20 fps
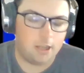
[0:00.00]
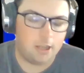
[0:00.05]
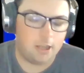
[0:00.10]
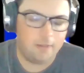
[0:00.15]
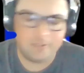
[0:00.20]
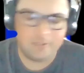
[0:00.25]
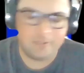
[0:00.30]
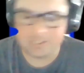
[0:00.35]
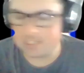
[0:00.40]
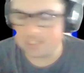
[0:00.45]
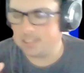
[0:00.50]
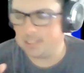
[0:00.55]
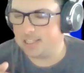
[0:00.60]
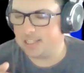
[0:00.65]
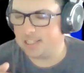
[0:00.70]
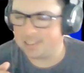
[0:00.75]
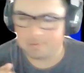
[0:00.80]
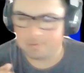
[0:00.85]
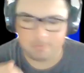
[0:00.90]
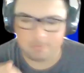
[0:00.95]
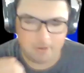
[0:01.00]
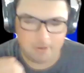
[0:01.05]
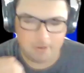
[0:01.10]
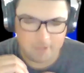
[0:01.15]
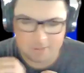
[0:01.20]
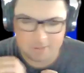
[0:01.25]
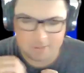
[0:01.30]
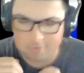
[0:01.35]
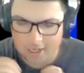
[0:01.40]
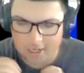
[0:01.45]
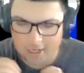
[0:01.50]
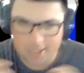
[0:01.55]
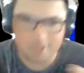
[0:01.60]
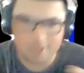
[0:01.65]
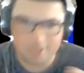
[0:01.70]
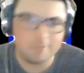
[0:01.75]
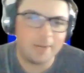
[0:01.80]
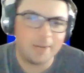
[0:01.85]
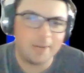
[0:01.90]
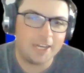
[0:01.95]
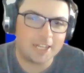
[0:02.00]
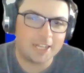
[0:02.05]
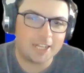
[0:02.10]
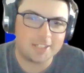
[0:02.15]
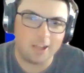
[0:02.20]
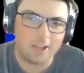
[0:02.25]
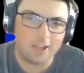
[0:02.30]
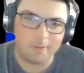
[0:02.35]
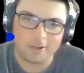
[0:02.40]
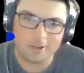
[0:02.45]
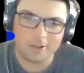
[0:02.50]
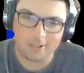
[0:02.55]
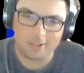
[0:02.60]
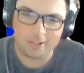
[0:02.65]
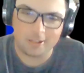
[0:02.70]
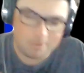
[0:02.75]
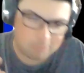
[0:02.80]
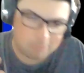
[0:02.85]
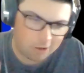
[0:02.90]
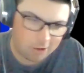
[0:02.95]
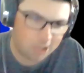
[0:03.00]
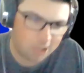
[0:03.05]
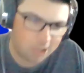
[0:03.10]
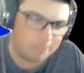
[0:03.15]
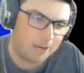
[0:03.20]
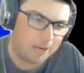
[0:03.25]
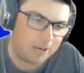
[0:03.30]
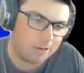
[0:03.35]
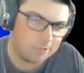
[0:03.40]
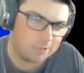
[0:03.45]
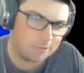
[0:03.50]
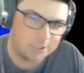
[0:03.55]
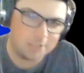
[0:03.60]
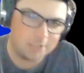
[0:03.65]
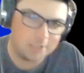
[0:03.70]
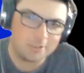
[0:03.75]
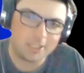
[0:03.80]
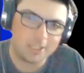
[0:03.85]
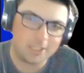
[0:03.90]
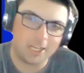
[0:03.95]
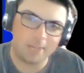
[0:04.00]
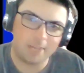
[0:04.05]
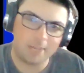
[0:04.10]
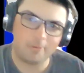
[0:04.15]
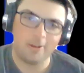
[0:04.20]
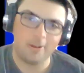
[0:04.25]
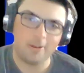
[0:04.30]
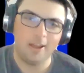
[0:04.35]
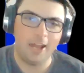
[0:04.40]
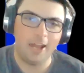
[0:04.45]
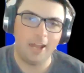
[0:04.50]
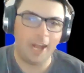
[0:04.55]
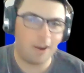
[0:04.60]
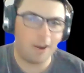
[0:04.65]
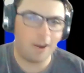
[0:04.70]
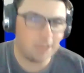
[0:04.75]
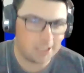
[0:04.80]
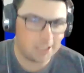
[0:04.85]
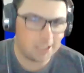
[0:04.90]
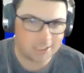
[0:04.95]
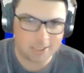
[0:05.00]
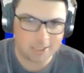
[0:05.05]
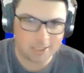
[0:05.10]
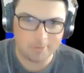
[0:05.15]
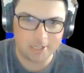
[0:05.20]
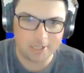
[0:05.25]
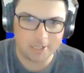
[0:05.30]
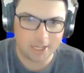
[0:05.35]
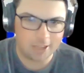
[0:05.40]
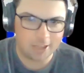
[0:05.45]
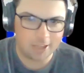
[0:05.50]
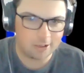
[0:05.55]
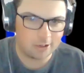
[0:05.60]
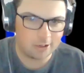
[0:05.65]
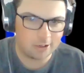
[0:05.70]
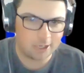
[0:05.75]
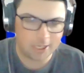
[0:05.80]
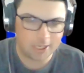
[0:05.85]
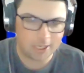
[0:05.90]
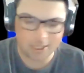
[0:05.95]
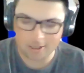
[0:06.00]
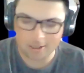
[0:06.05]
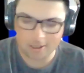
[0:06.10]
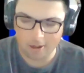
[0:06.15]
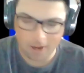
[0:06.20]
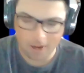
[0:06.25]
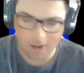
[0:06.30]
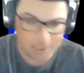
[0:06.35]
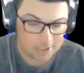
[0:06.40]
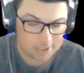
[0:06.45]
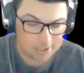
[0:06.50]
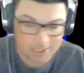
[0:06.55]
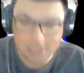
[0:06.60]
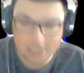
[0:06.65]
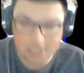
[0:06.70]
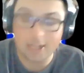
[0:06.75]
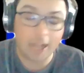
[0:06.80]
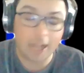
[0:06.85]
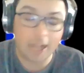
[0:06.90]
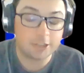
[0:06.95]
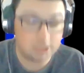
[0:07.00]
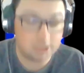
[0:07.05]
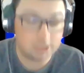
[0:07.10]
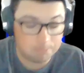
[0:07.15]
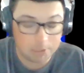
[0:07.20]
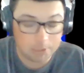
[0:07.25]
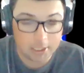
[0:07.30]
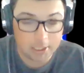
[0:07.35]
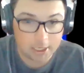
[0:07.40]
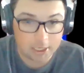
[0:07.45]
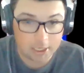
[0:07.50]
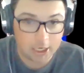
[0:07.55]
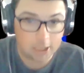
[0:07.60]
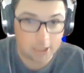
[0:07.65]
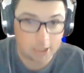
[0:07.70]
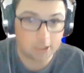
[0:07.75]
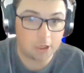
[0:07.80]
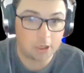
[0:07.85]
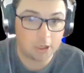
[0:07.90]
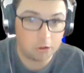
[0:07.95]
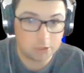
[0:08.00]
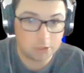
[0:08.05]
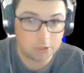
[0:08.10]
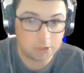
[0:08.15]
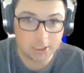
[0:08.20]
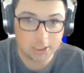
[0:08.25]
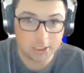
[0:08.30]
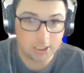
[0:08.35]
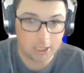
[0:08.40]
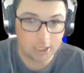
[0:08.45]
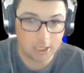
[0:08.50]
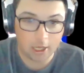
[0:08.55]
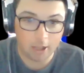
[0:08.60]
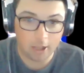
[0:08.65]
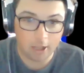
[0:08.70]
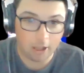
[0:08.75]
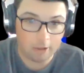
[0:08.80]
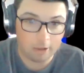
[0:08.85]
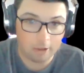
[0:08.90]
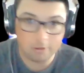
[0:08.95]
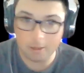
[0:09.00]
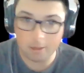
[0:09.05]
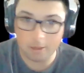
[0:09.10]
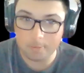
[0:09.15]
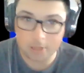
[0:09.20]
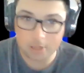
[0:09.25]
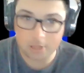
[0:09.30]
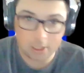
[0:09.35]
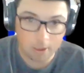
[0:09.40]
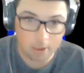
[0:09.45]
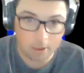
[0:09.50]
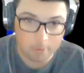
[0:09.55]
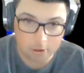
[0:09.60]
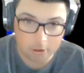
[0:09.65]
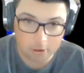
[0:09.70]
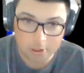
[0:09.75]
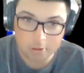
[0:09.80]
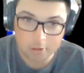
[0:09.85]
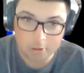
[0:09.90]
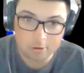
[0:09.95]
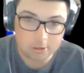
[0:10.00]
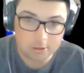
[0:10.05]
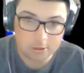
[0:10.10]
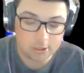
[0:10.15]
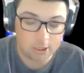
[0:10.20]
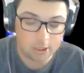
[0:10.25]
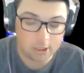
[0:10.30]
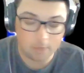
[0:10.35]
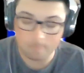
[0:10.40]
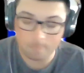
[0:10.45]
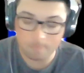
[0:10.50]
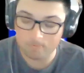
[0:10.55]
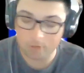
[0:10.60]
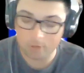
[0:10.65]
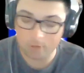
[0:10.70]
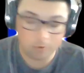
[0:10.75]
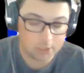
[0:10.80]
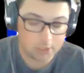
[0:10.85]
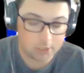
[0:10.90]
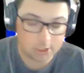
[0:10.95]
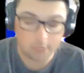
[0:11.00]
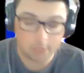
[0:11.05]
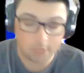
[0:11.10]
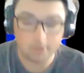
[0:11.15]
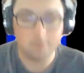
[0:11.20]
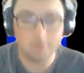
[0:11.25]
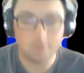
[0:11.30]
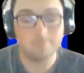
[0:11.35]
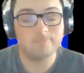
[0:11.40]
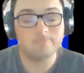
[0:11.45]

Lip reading: Obviously, this pivots right into my next topic, the Brock Bowers Youth Camp. How did this come together, and is he going to actually be there coaching up our youths over the summer?